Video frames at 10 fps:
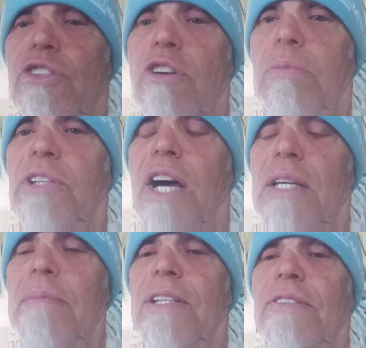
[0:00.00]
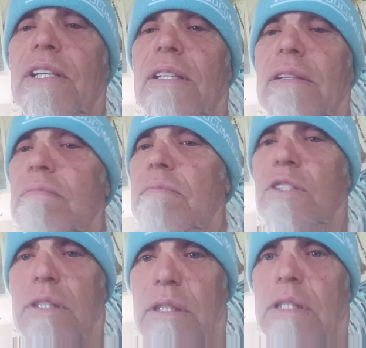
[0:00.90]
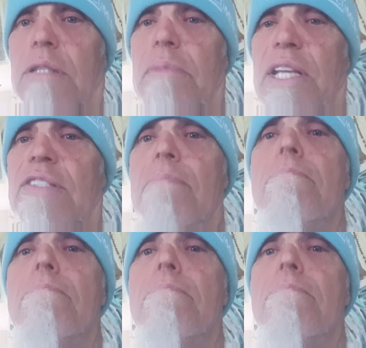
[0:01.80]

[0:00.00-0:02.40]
Chernobyl documentary to me is a